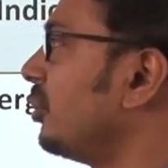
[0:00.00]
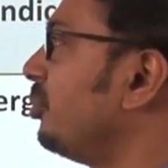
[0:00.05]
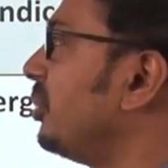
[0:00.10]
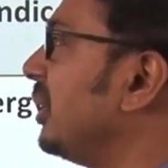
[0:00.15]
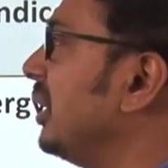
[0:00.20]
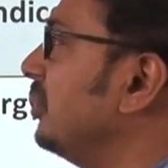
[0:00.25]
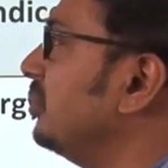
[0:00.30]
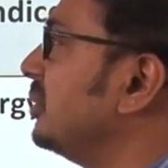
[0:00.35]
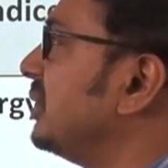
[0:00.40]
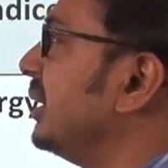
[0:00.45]

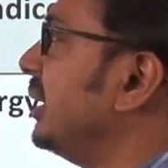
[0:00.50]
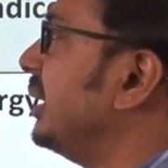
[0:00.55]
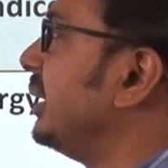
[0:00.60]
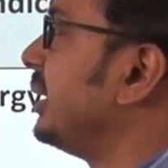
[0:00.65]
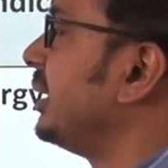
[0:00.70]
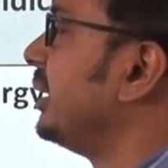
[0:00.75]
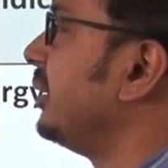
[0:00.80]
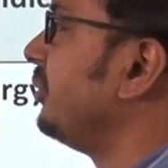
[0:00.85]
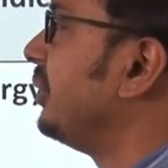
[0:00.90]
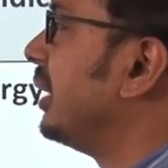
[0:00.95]
prelims
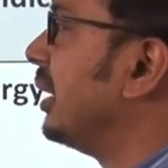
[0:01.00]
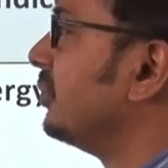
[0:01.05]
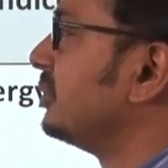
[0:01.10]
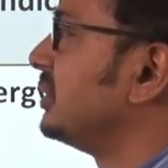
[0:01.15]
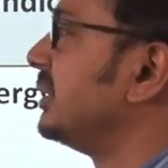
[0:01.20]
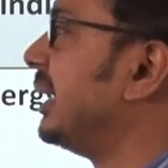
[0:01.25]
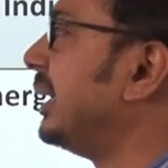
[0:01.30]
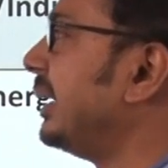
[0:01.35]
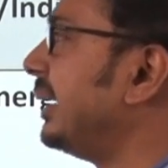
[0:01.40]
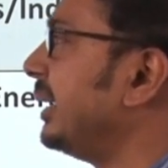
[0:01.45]
related we have
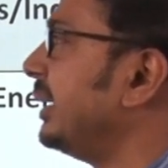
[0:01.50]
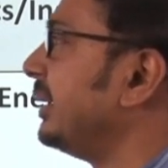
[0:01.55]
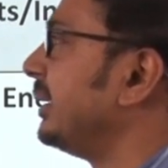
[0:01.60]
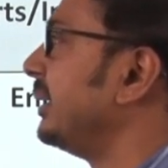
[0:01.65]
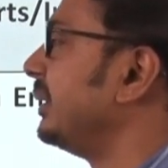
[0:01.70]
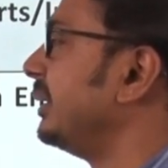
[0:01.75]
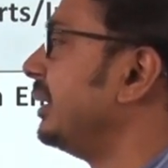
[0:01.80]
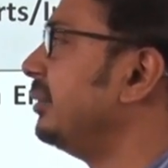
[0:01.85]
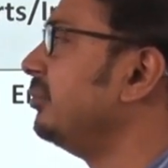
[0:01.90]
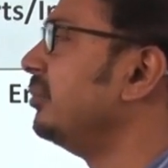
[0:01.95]

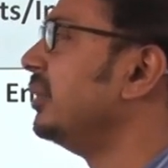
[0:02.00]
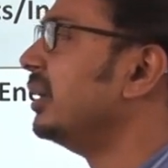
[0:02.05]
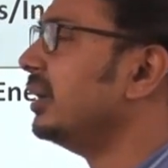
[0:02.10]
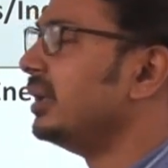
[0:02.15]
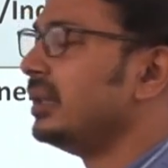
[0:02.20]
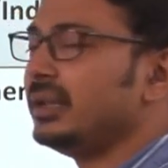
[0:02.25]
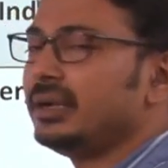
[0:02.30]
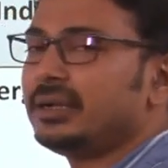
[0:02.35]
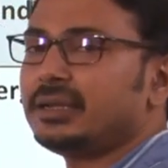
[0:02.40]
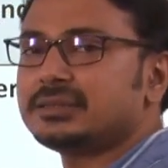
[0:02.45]
segregated them.
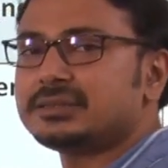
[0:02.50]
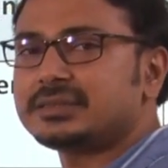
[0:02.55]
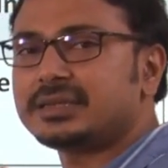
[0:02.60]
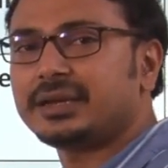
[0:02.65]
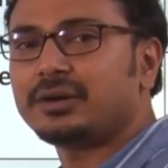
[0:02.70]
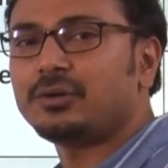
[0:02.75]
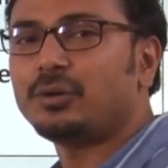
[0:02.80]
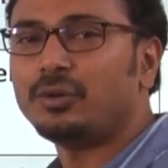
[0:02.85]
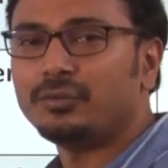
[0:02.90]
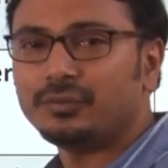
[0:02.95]
Let us
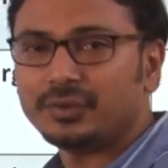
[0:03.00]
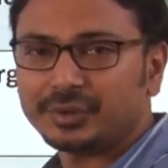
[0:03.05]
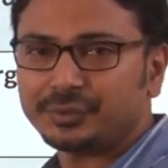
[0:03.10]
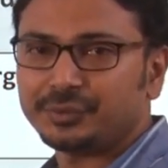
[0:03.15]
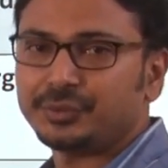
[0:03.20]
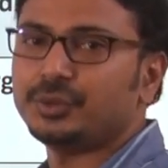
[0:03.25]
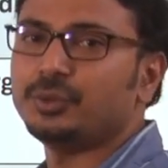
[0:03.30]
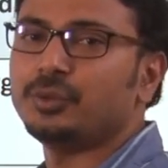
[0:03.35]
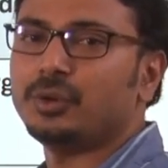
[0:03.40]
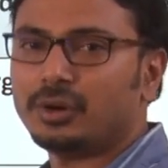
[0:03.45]
take
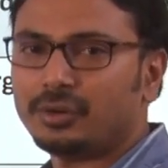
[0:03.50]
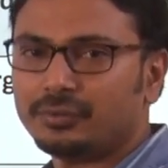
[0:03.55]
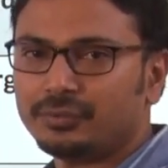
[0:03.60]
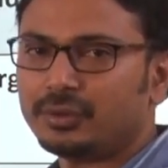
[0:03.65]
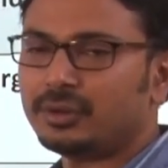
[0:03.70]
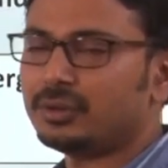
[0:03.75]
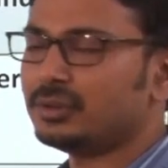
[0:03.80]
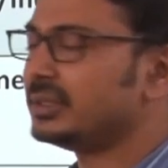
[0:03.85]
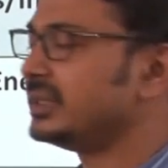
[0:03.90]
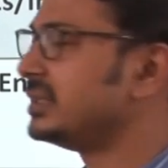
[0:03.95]
overview of
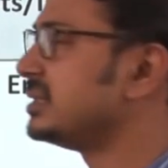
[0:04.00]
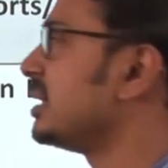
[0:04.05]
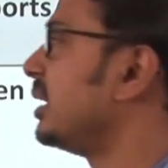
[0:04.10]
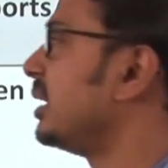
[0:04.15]
all these